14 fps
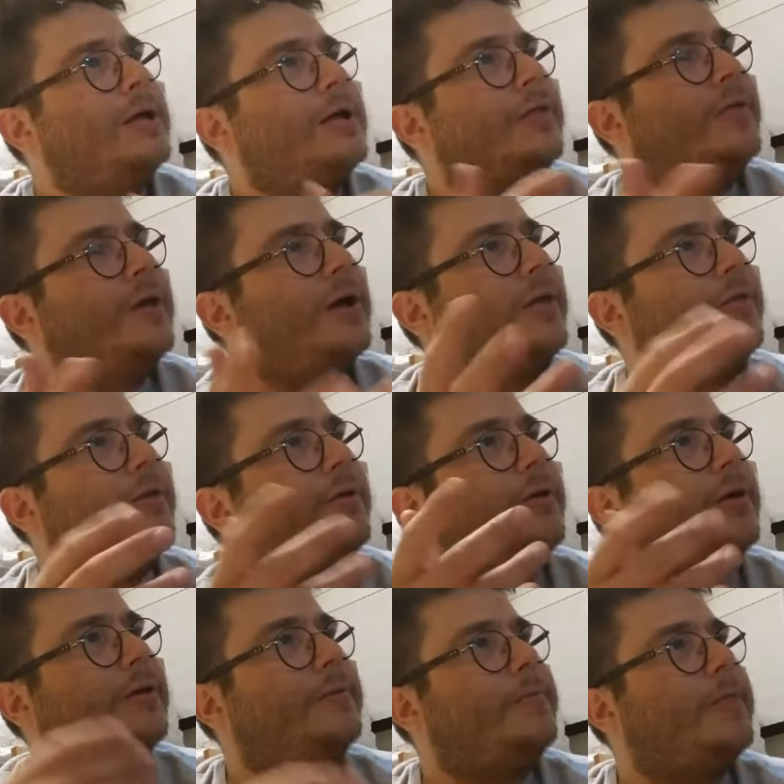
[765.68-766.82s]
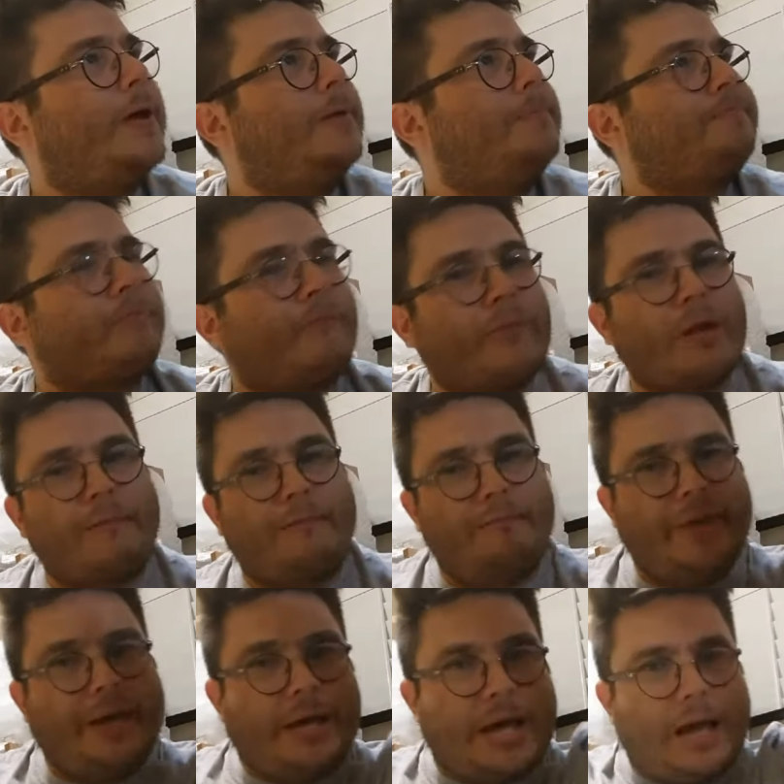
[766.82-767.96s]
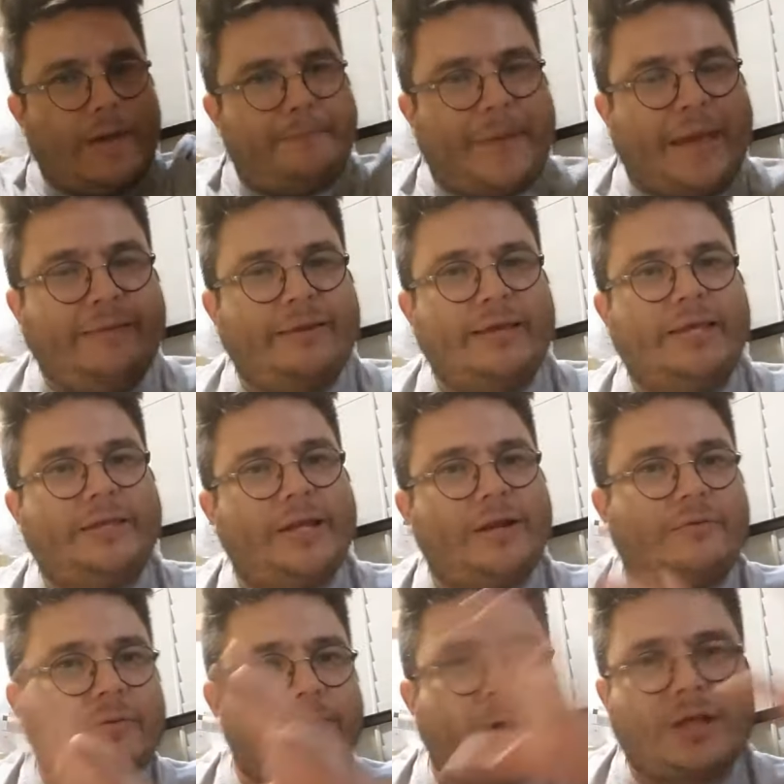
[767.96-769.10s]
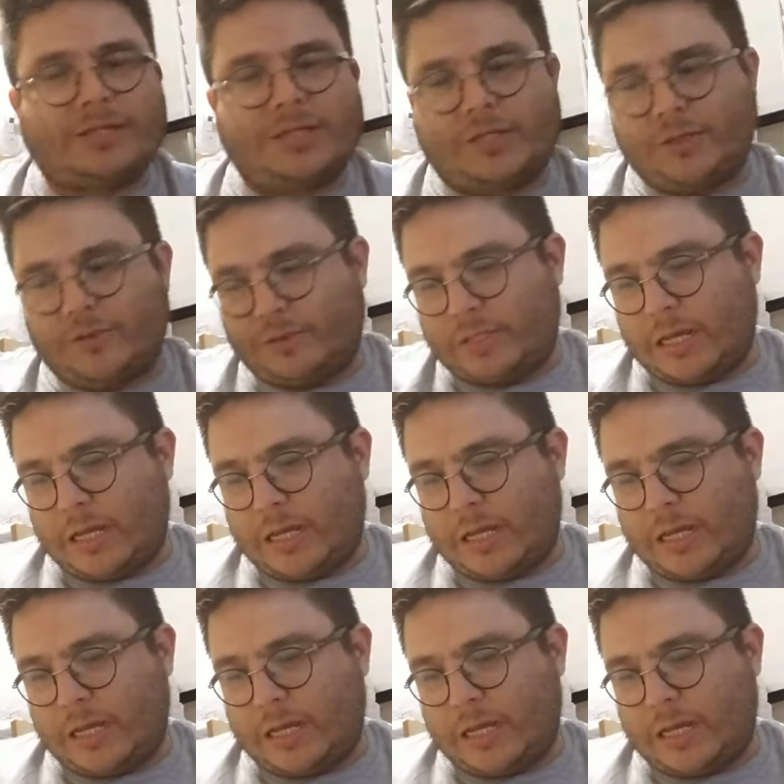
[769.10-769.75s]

the big painting he did of the prostitutes.